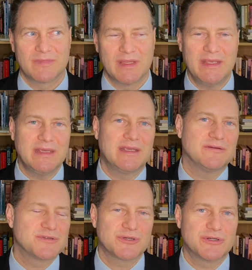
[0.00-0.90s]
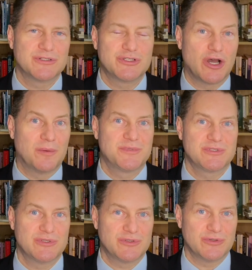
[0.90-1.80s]
He gives her jobs
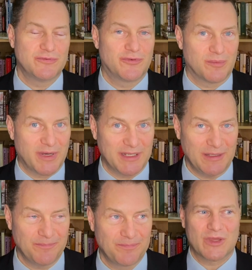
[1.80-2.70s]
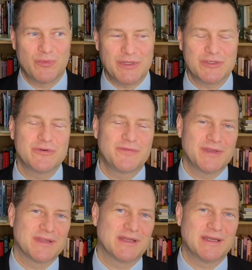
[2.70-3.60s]
to do for money. We do
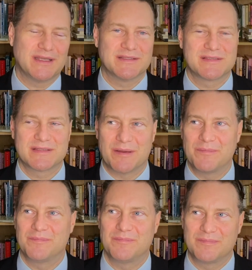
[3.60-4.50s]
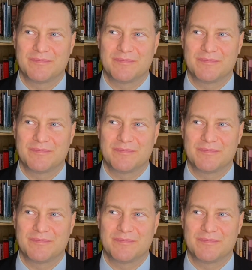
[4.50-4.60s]
feel that it is some